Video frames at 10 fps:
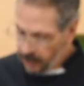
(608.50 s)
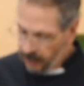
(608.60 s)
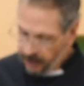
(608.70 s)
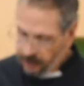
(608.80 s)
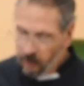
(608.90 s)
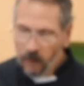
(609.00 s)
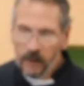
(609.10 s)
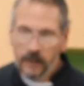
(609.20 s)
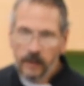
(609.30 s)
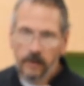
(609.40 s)
And you want
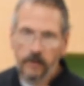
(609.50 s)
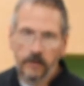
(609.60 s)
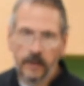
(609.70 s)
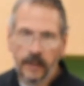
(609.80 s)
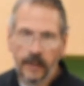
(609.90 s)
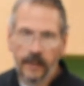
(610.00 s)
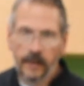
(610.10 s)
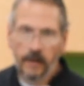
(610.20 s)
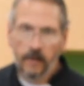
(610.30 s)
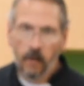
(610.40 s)
to use
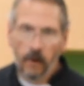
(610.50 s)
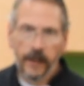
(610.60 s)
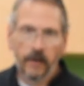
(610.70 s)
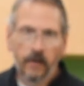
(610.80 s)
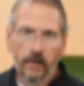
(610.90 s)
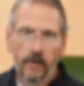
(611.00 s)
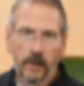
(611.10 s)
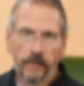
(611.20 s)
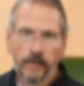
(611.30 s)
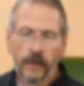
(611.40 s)
a oil
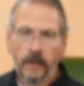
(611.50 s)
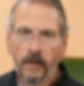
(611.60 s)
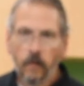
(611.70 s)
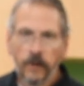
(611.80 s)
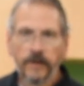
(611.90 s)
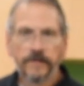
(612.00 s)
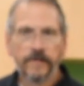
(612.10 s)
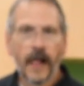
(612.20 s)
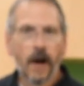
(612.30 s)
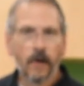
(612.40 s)
with a
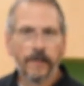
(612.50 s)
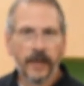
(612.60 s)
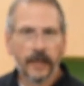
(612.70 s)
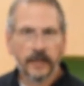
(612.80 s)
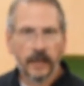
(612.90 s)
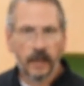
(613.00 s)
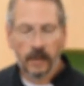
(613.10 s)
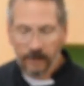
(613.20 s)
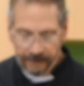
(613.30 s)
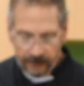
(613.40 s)
flour mix in
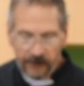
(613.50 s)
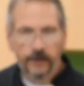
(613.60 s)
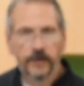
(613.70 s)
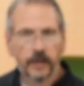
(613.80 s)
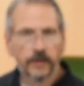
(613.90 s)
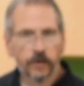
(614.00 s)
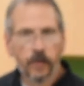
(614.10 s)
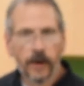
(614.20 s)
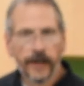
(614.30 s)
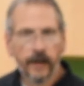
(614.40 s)
it if you're using a
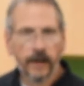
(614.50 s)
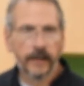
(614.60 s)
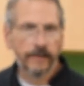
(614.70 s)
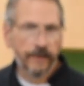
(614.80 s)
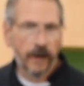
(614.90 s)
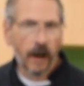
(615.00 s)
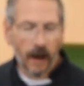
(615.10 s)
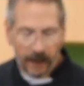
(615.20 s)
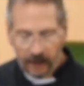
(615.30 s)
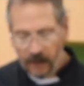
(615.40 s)
spray-on. If
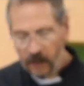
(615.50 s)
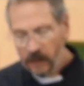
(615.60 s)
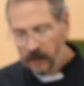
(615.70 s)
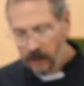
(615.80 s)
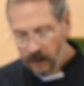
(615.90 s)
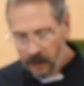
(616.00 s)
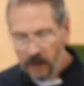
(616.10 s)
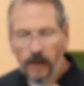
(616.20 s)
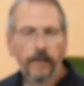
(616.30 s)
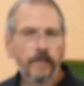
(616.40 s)
not, you're going
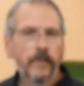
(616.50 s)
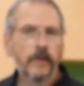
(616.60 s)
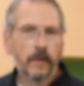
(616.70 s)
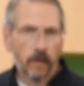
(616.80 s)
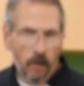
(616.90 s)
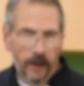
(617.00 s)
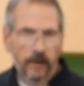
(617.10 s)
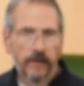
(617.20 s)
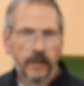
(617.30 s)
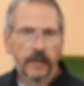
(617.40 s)
to
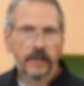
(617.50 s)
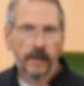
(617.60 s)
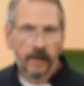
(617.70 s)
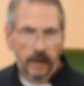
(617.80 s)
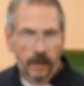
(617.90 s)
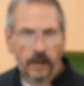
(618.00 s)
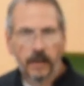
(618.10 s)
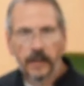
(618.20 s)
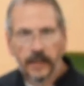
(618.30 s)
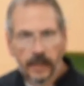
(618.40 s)
oil this and then you're
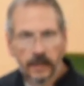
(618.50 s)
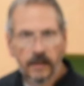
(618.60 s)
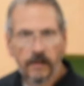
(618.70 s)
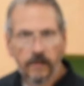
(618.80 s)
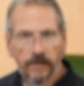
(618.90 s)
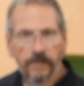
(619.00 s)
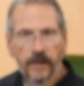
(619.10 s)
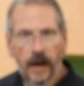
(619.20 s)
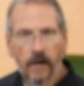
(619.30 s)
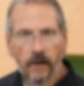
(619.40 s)
going to dust it with
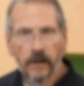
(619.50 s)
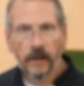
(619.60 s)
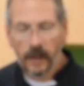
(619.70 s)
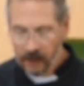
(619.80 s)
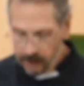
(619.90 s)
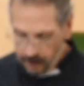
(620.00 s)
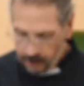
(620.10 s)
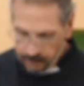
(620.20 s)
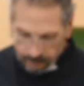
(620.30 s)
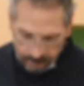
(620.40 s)
flour
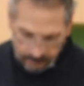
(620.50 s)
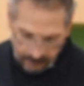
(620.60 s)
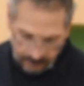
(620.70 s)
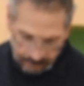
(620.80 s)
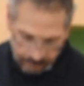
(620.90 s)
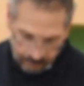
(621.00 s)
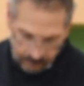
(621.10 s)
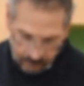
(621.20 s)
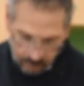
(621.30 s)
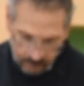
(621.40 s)
and
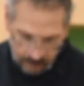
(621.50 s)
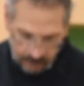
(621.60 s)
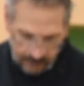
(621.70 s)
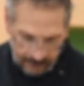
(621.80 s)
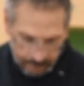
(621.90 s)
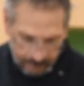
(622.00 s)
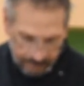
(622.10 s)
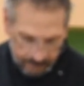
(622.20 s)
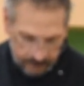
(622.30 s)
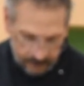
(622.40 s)
keep it
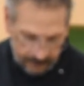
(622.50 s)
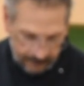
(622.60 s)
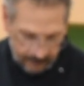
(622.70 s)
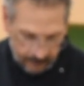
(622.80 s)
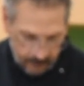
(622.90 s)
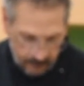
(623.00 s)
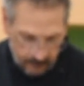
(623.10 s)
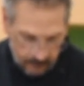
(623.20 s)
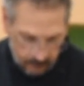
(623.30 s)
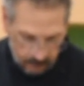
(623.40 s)
from sticking.
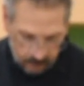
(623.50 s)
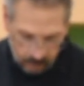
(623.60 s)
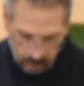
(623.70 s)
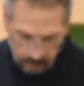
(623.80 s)
So